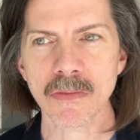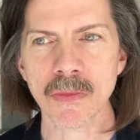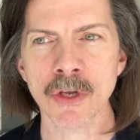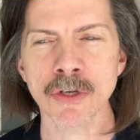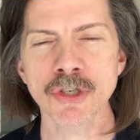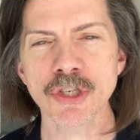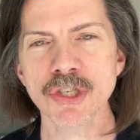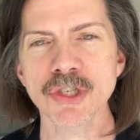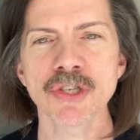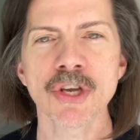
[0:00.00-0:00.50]

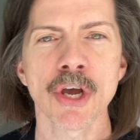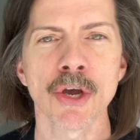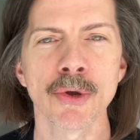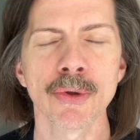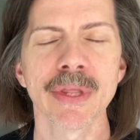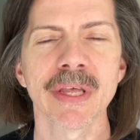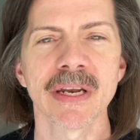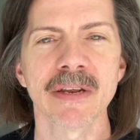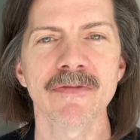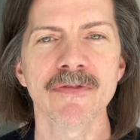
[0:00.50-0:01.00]
just know
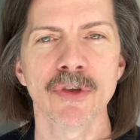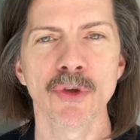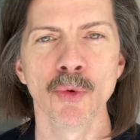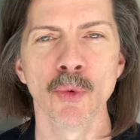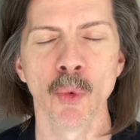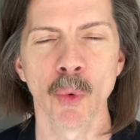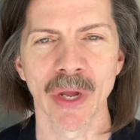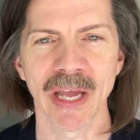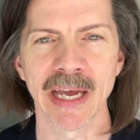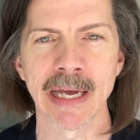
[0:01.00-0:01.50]
that if you
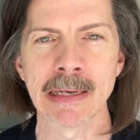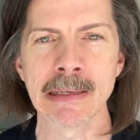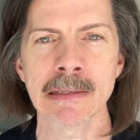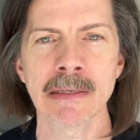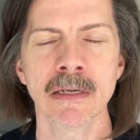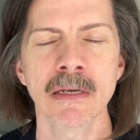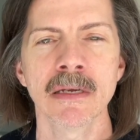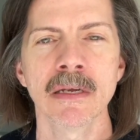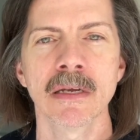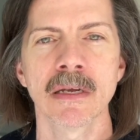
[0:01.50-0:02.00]

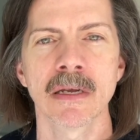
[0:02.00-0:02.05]
win,